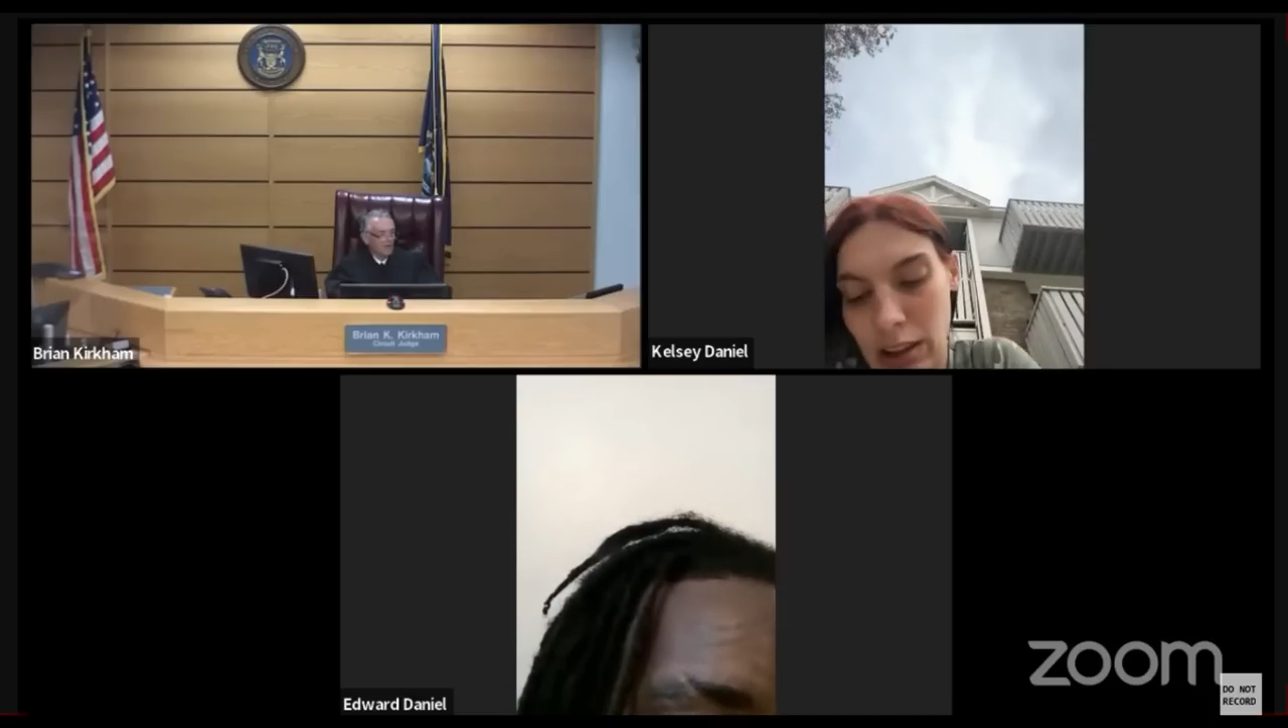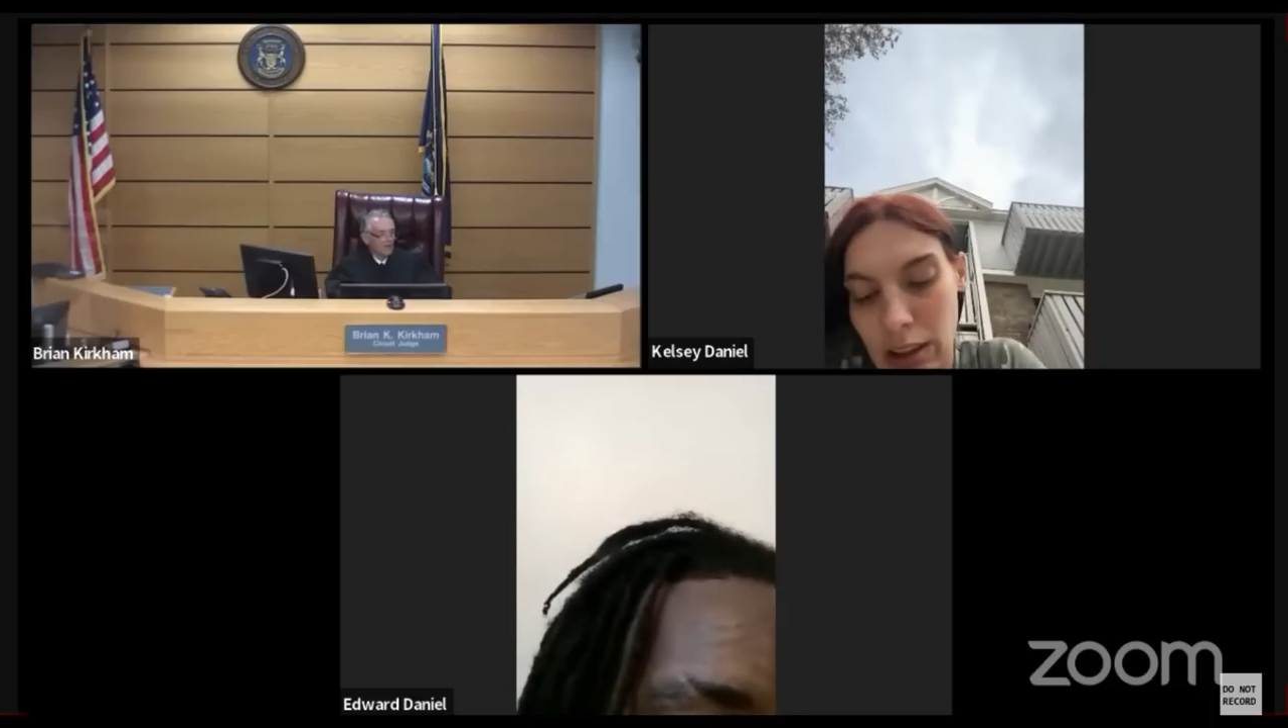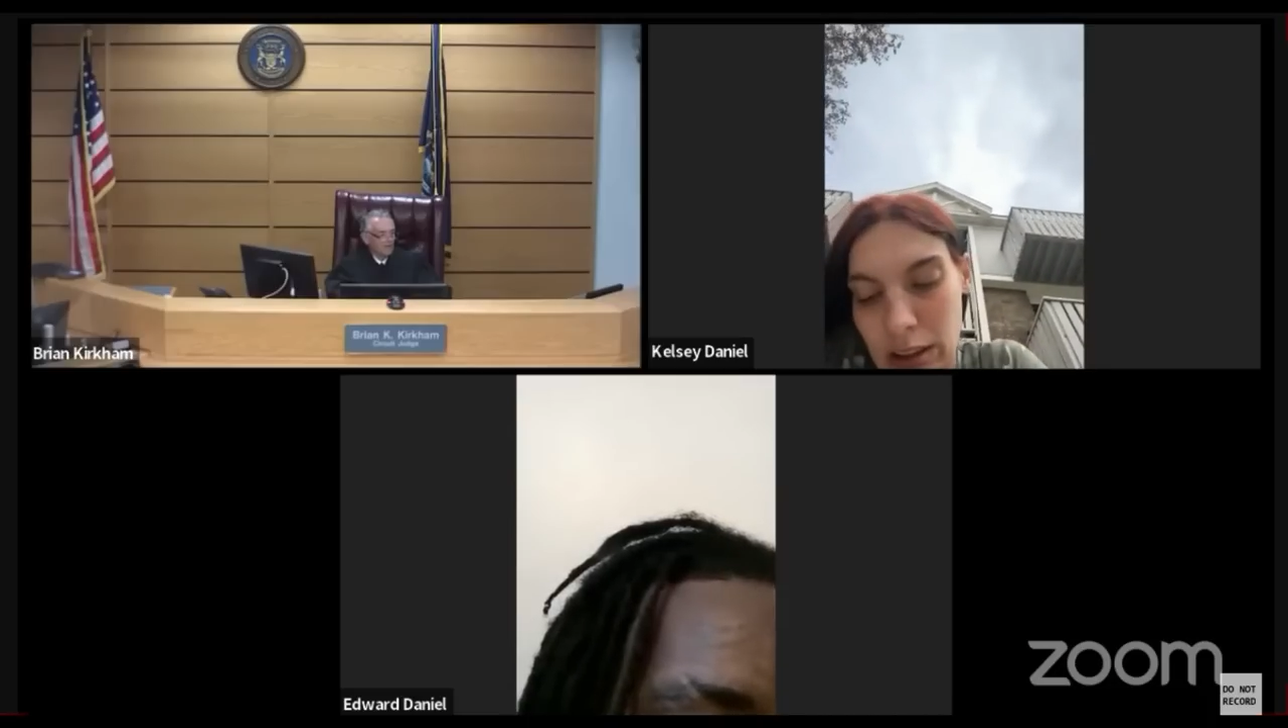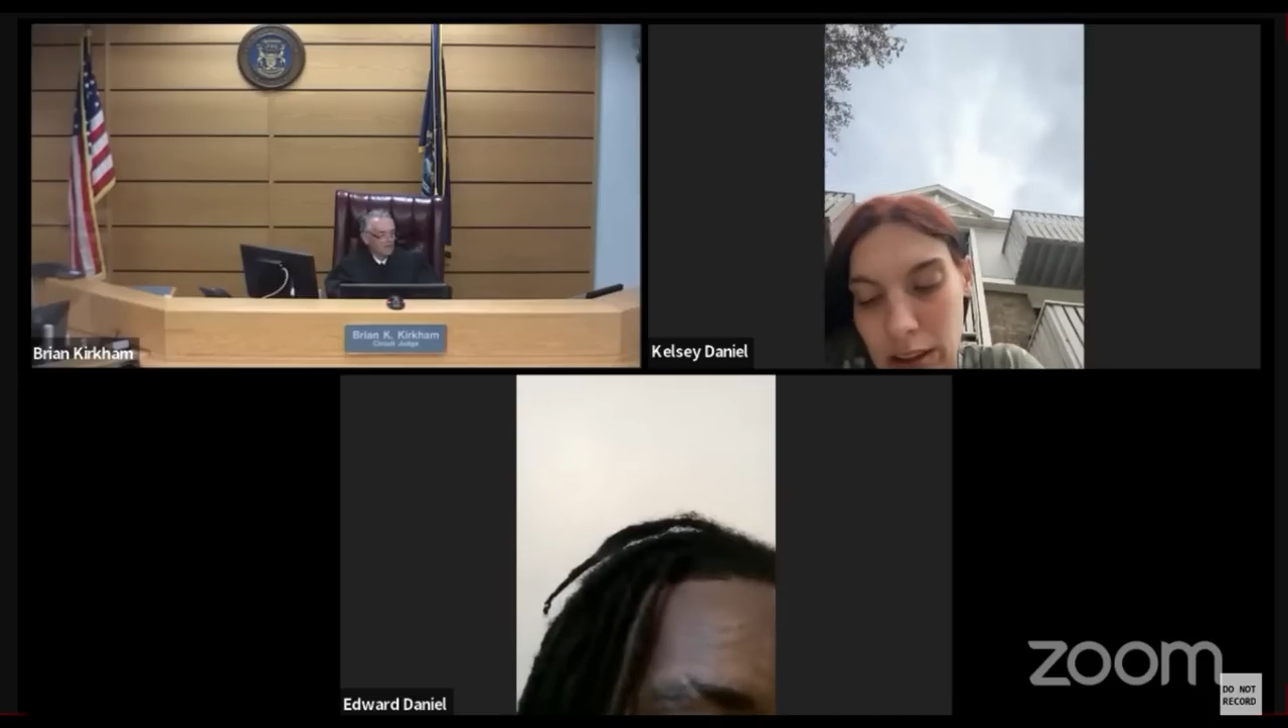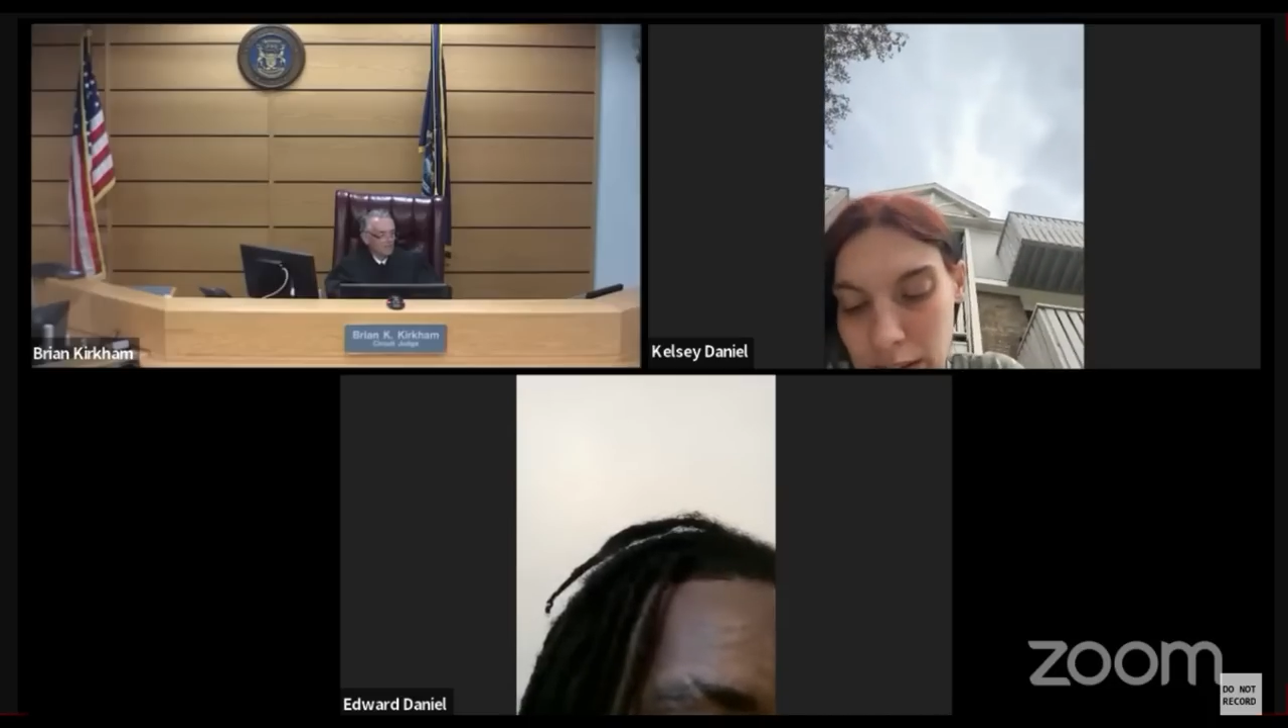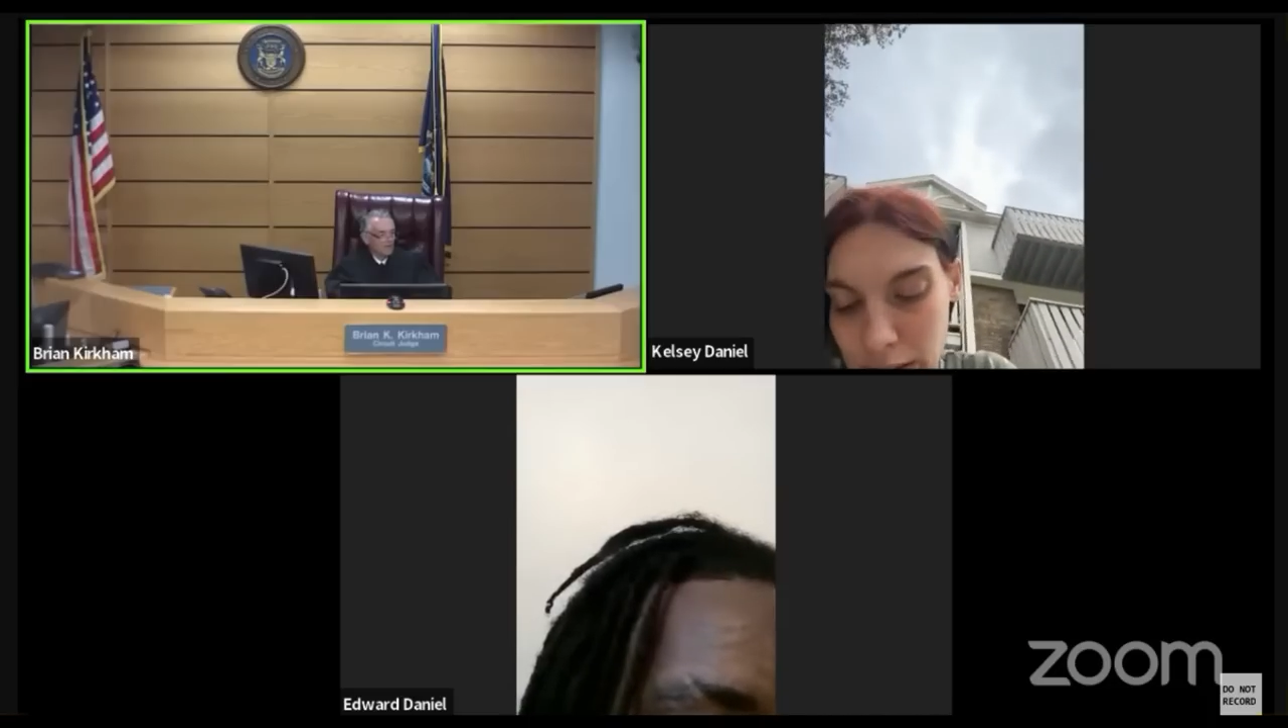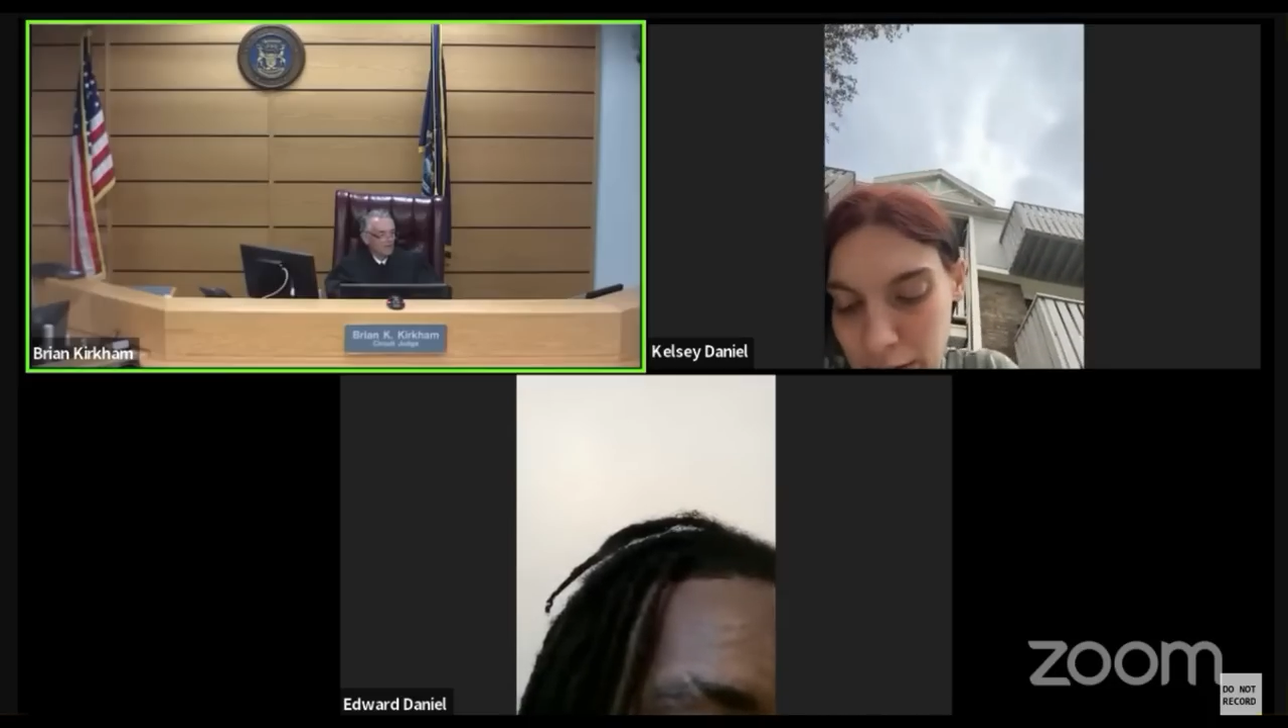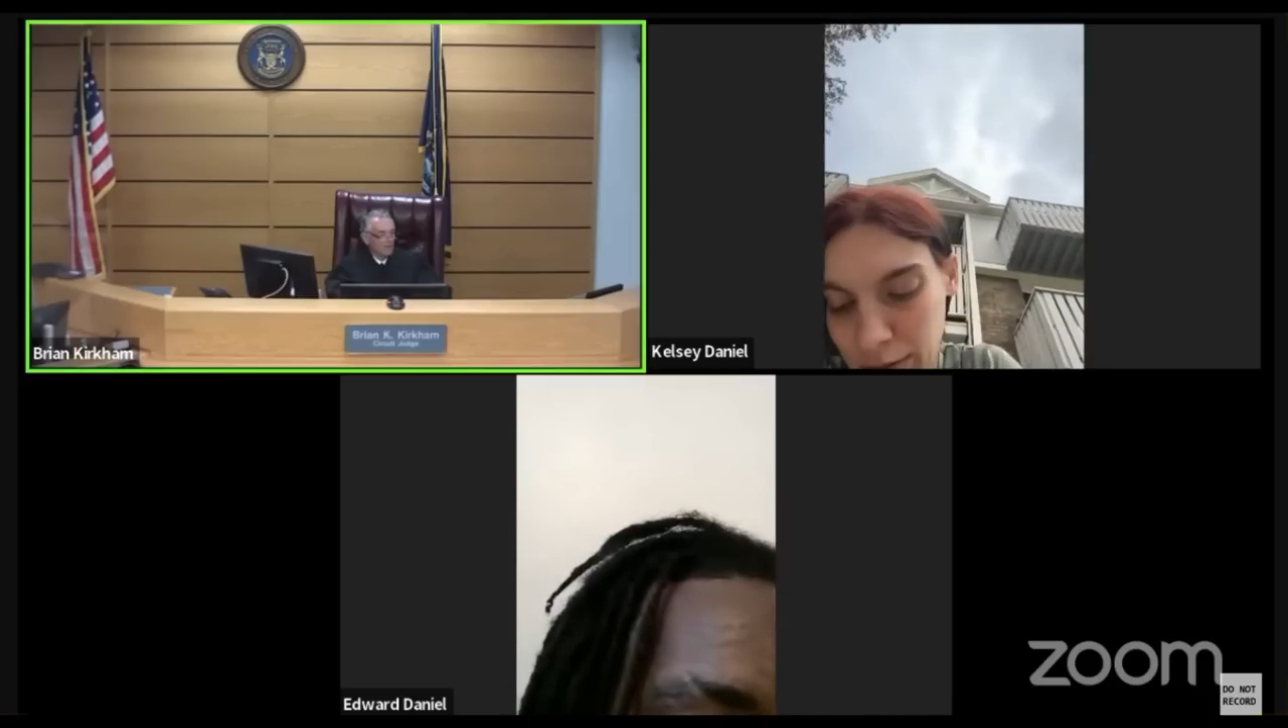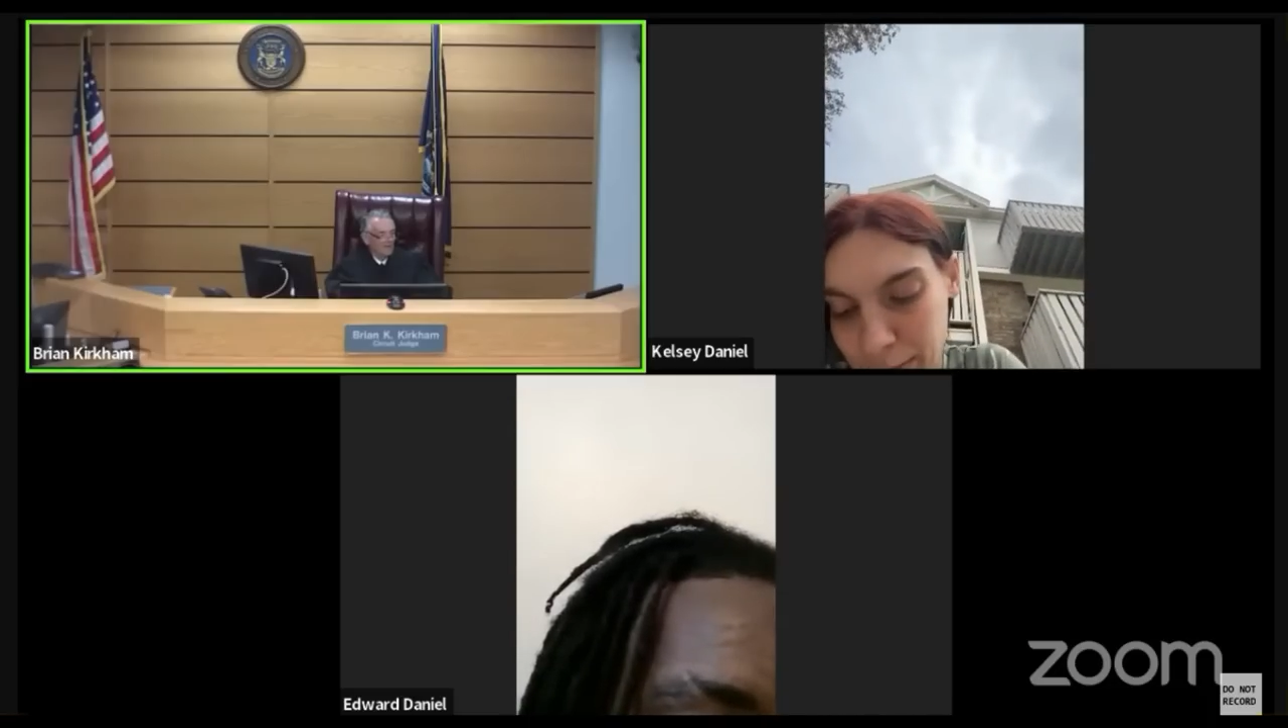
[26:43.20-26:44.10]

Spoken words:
what somebody